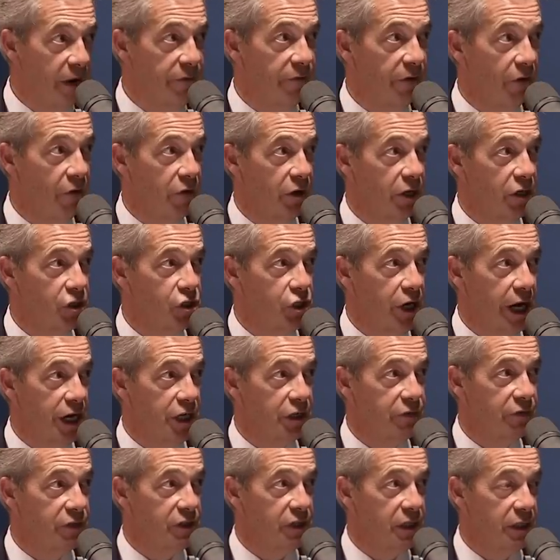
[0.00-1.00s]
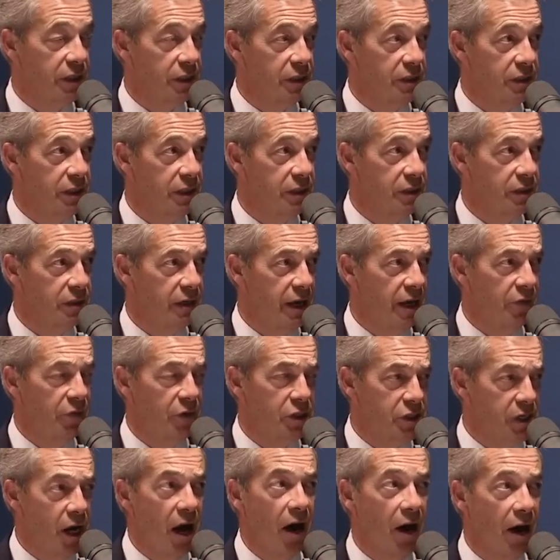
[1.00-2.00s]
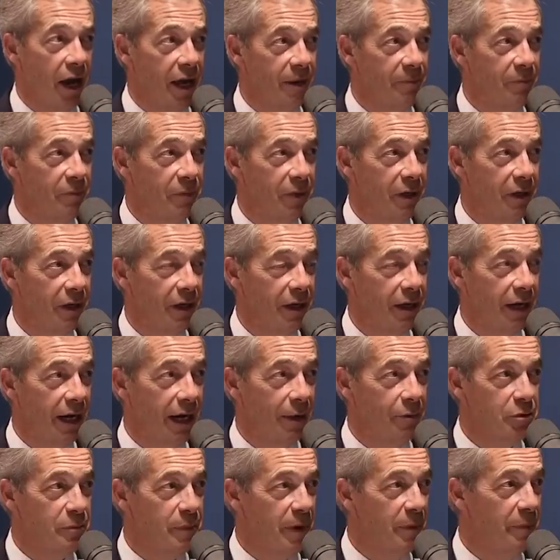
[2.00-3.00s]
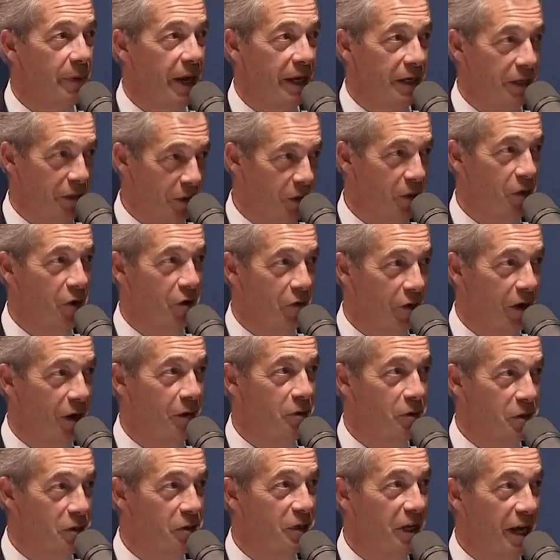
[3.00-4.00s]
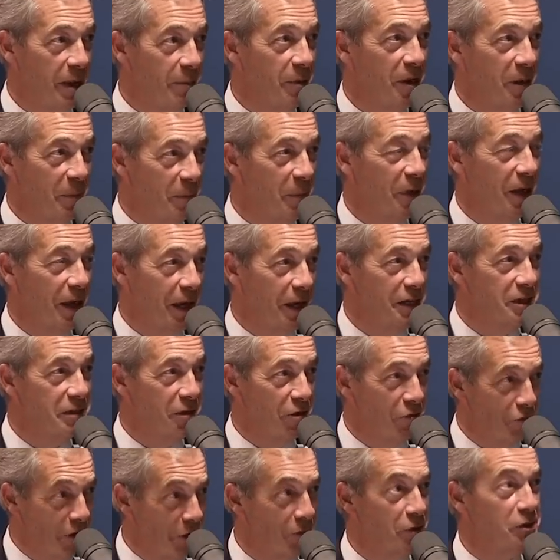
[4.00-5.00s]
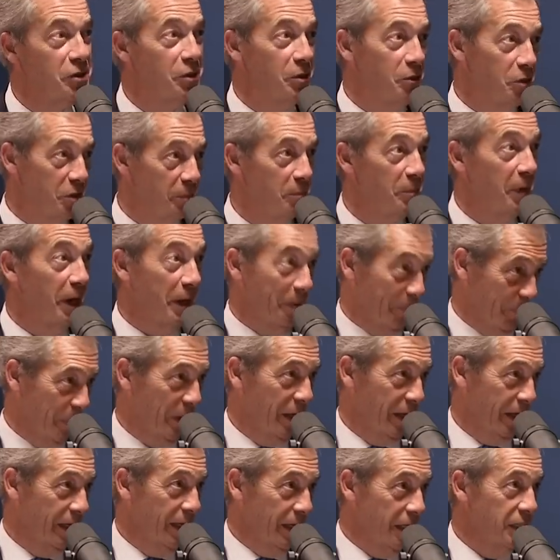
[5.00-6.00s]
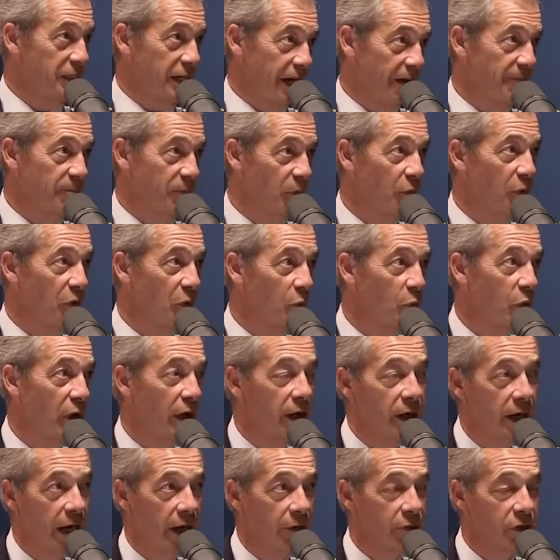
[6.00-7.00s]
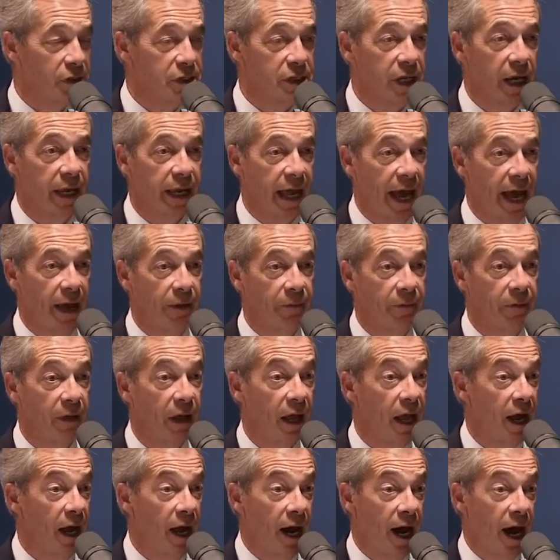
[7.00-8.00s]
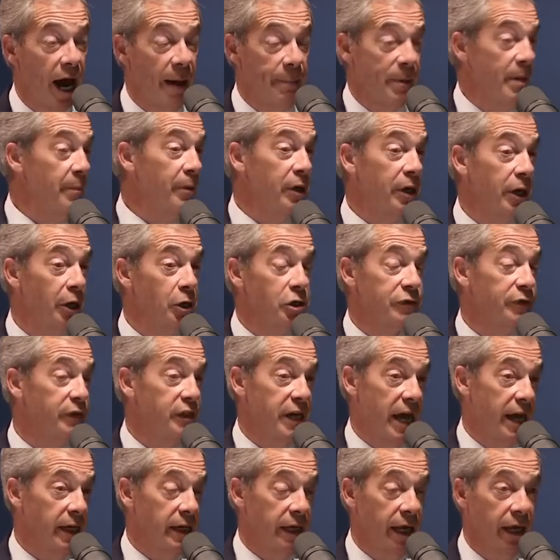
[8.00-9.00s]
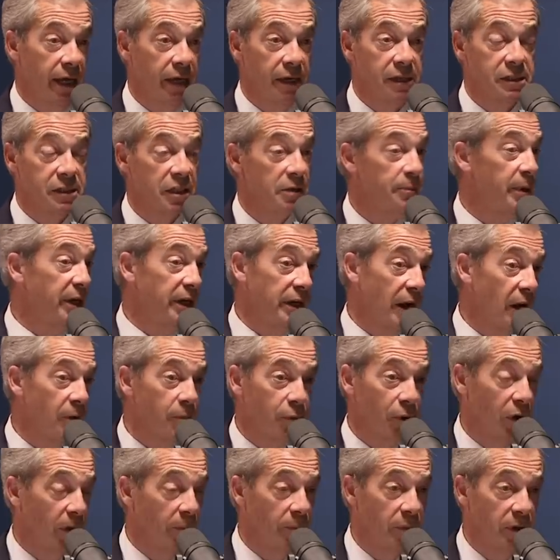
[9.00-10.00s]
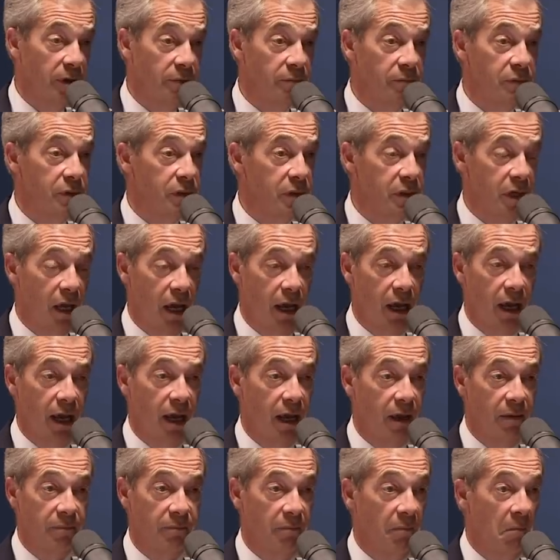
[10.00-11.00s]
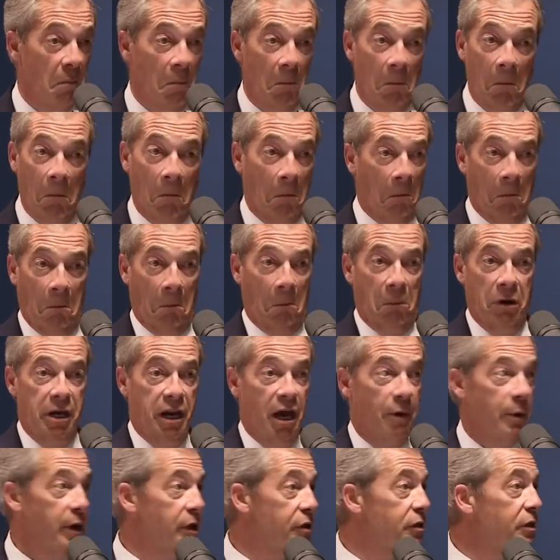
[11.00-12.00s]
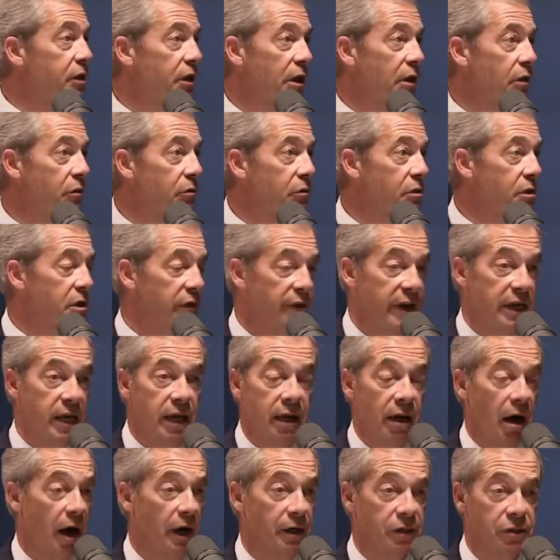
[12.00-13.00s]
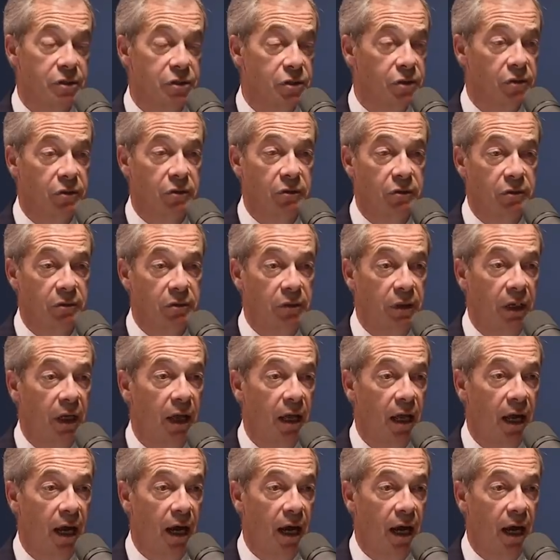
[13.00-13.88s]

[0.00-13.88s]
my foreign exchange facilities. And at the time, I was being paid in euros as an MEP, so it rather suited me to have more than one currency account. I've been with Coutts for 10 years. There have been no problems, no issues of any kind at all.